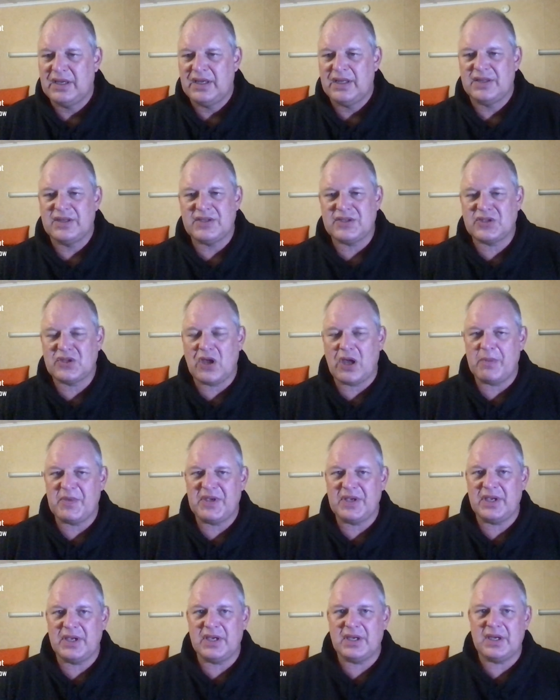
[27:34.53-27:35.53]
This time of
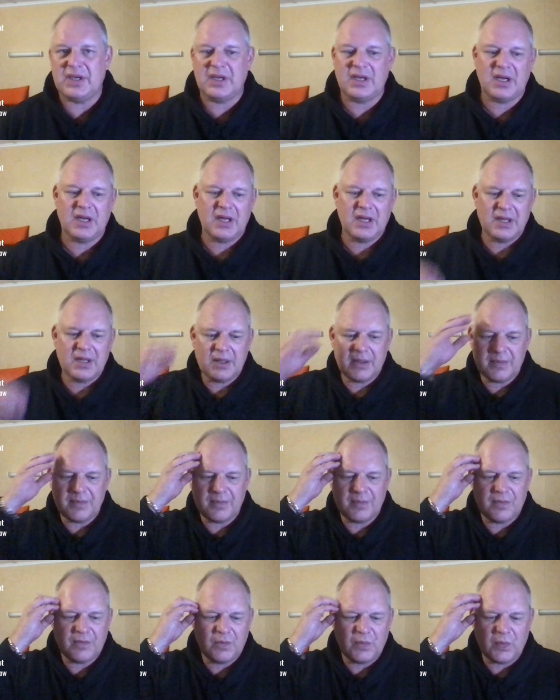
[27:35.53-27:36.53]
year,
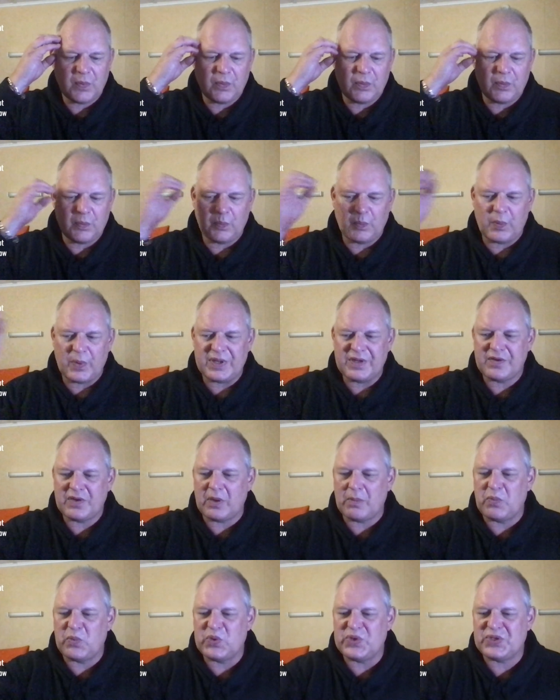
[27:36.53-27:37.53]
when you've got
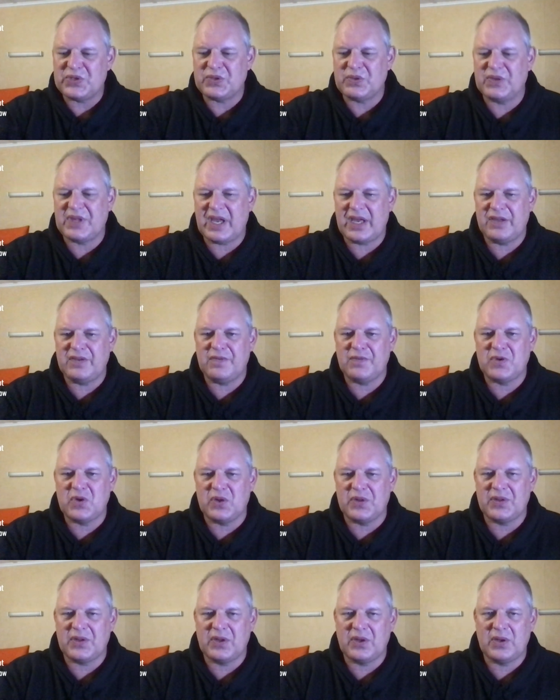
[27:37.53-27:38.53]
moisture in that, you've
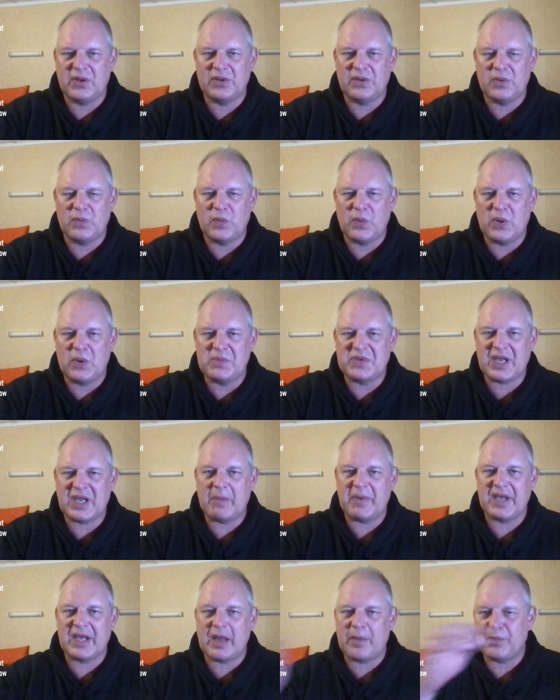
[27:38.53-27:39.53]
got the worms
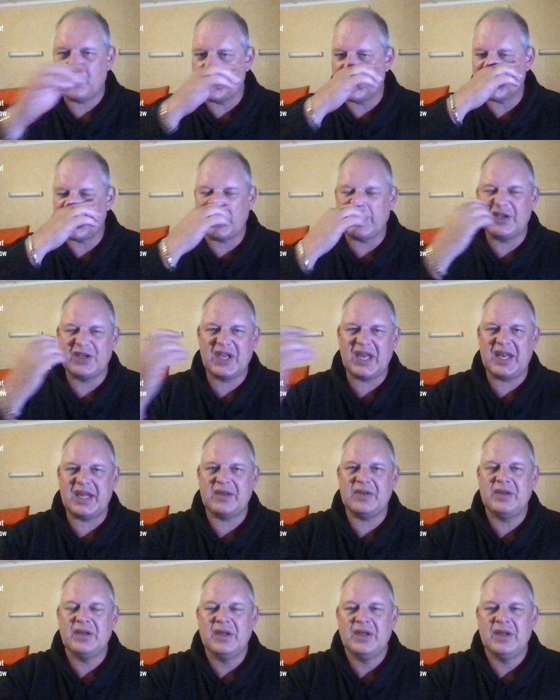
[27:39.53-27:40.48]
coming up, so you're getting